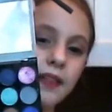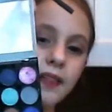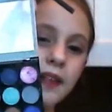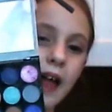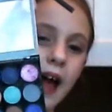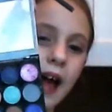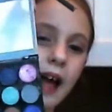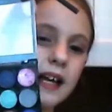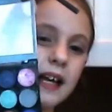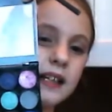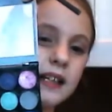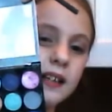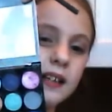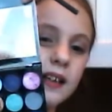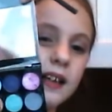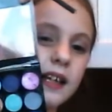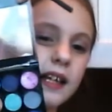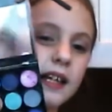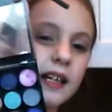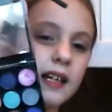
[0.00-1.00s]
and that is
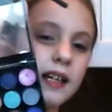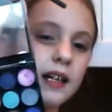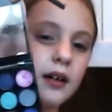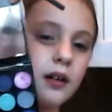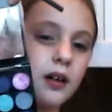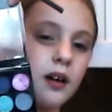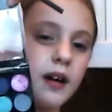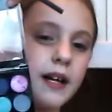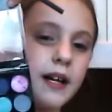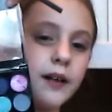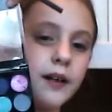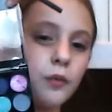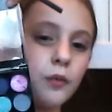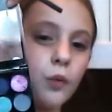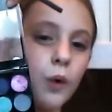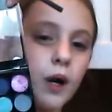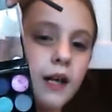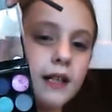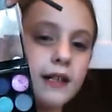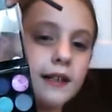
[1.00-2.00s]
the kind
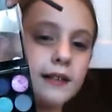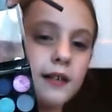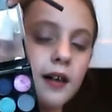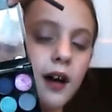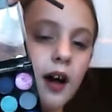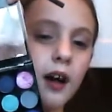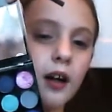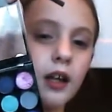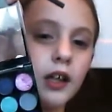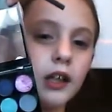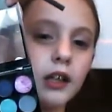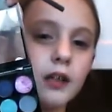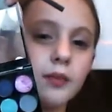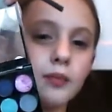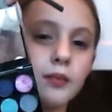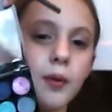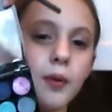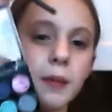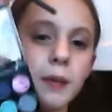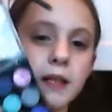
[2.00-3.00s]
of whitest colour you
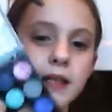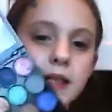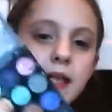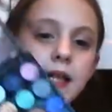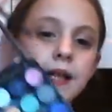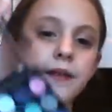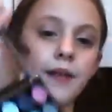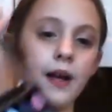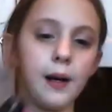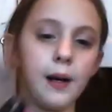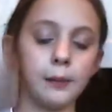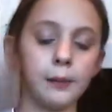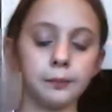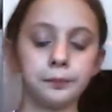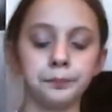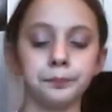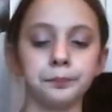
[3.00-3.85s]
can probably see there.